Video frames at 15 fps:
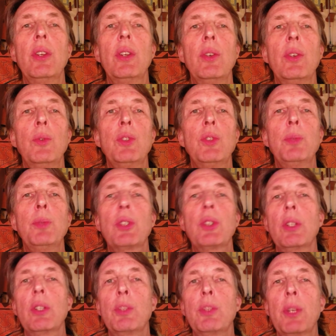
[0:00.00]
with
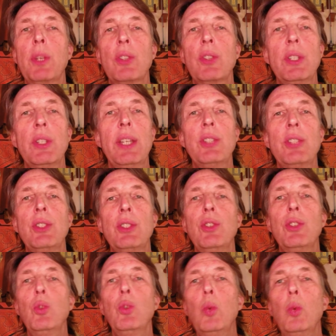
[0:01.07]
special attention to
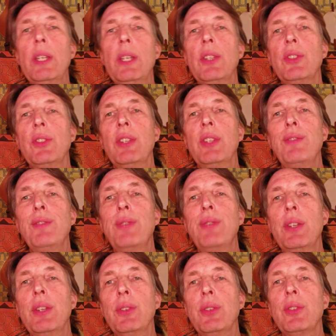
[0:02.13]
the wings and
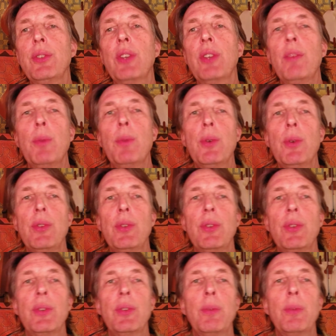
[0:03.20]
feathers of
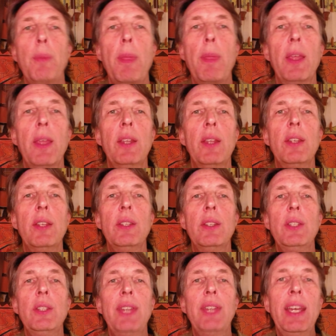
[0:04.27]
birds.
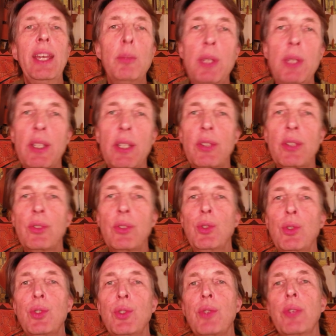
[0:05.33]
These head beings
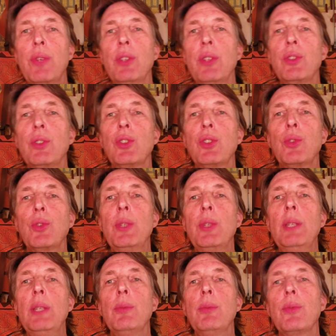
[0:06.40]
whose feathers
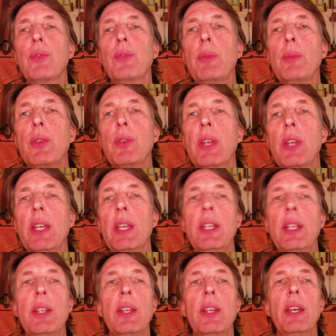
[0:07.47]
stream from their head
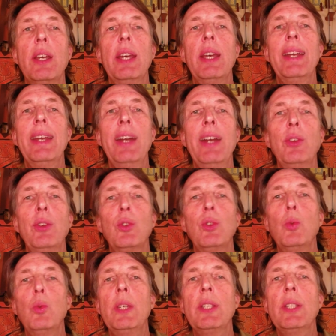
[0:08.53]
and out their
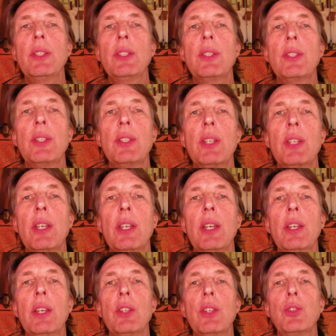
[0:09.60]
wings
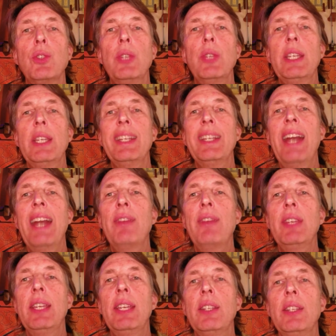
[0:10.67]
so they can
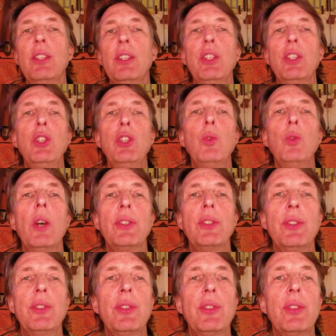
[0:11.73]
navigate the
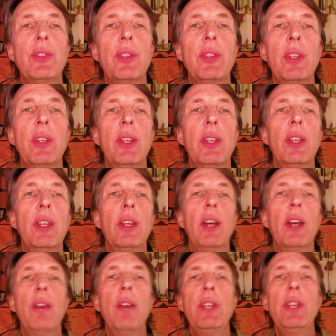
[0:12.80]
nuances
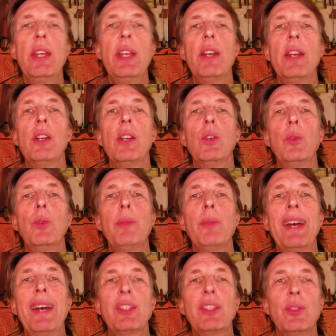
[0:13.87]
of the air with
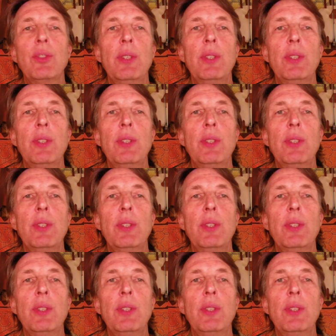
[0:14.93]
mastery.